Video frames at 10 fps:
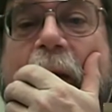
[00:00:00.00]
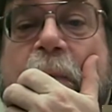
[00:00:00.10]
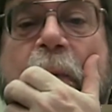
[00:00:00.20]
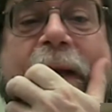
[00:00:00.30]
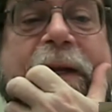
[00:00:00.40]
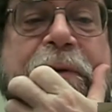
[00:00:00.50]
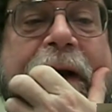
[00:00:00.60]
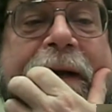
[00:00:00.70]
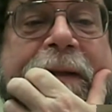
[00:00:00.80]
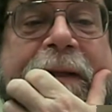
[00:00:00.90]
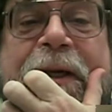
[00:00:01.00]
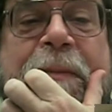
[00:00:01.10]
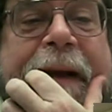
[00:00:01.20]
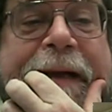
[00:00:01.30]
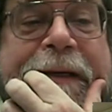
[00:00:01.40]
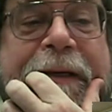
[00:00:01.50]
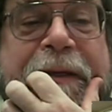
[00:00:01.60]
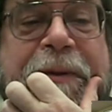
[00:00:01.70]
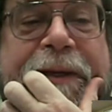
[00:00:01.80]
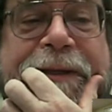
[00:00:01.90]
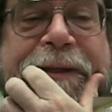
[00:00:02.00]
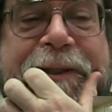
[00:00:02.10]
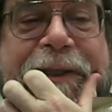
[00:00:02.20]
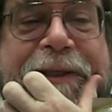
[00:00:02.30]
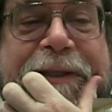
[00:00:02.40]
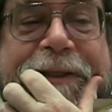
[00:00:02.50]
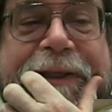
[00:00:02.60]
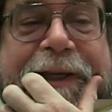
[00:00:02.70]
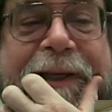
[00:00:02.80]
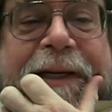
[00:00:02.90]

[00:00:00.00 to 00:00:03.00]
But we can try it. Let's go back to the screen share just to see.